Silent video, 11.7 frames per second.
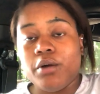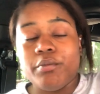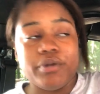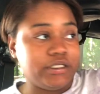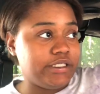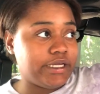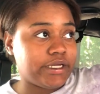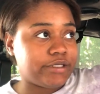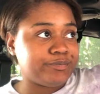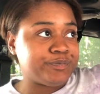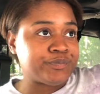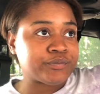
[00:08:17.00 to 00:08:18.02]
But yeah,
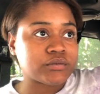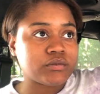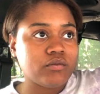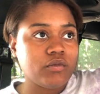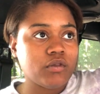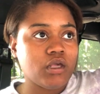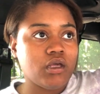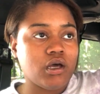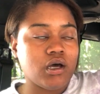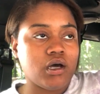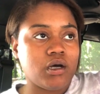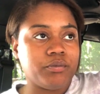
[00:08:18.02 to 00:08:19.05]

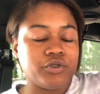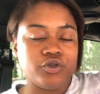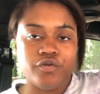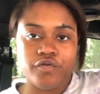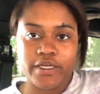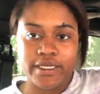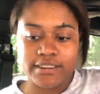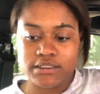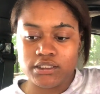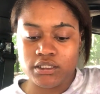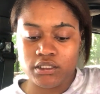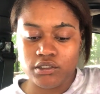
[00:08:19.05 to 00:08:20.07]
blue
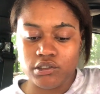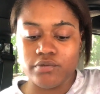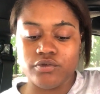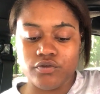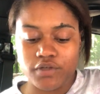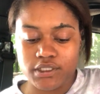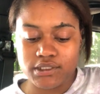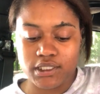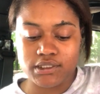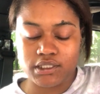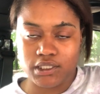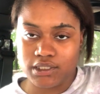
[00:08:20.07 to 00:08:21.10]
face, yeah, blue face
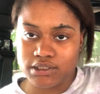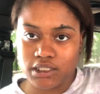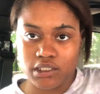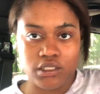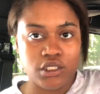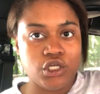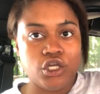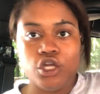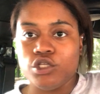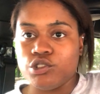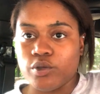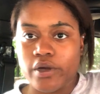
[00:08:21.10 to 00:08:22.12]
testing, like I said, do